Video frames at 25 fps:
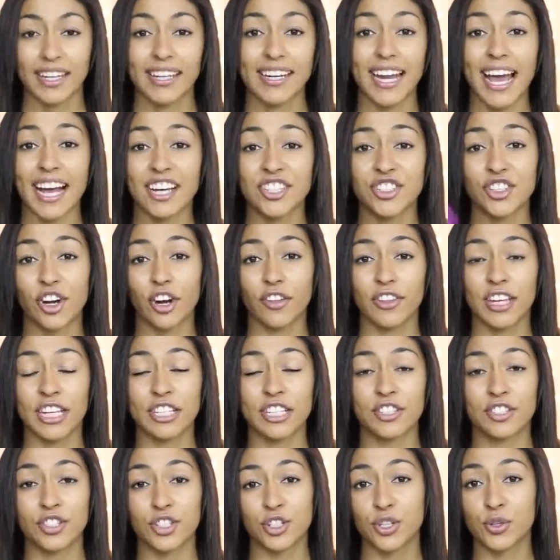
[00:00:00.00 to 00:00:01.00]
Next are
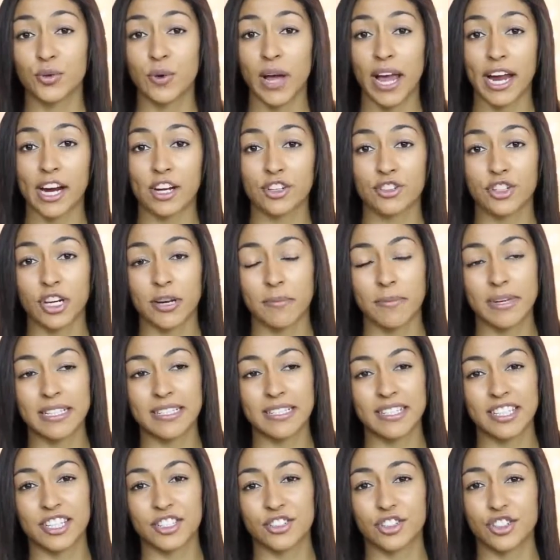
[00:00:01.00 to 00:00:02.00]
these two hair
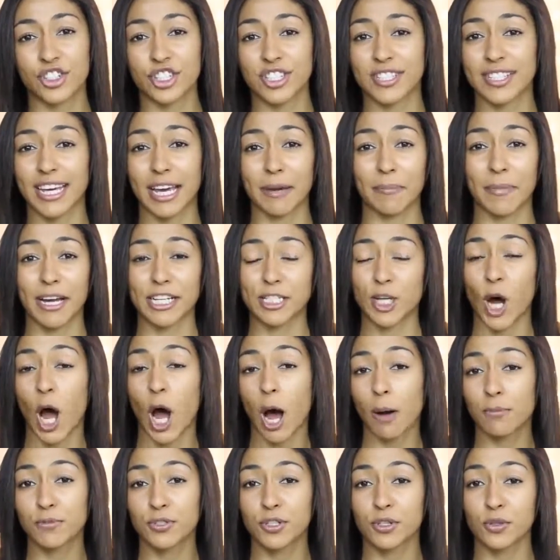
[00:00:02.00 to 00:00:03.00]
treatments. These are just like my
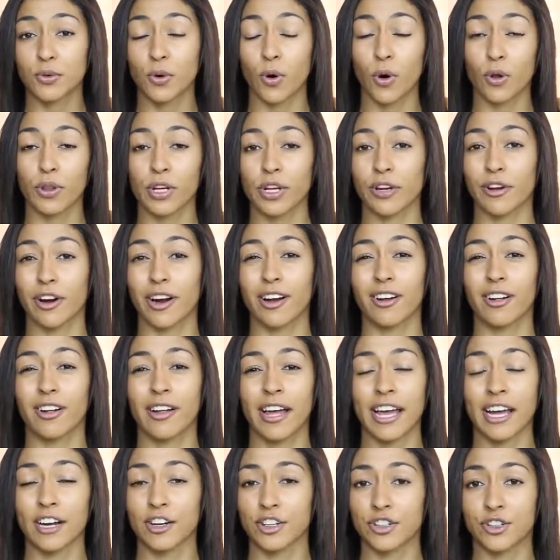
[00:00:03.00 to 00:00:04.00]
top two holy grail
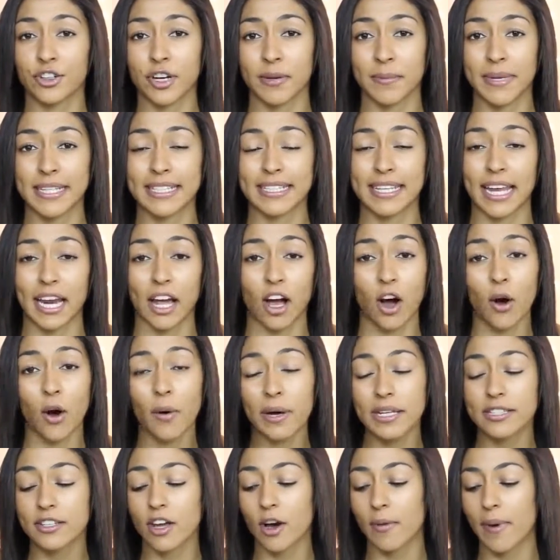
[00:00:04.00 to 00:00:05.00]
hair treatments that I
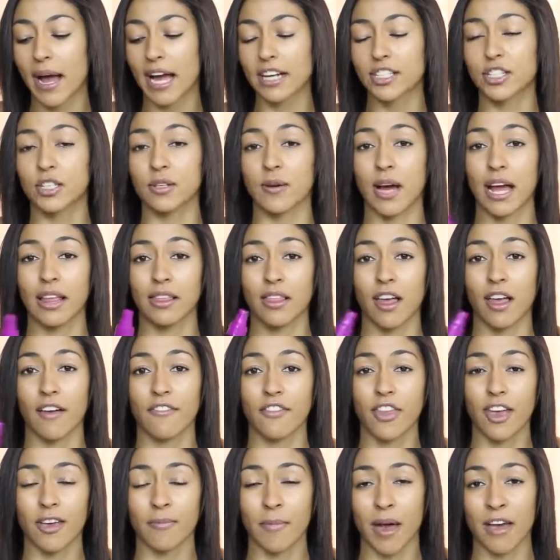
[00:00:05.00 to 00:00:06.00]
always go back to. I
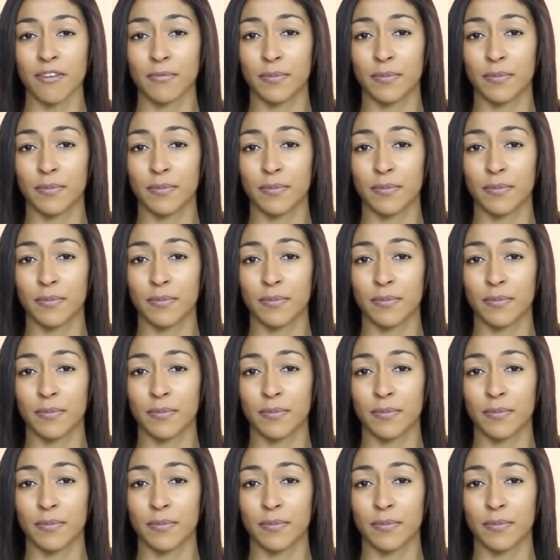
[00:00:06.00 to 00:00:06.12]
love them.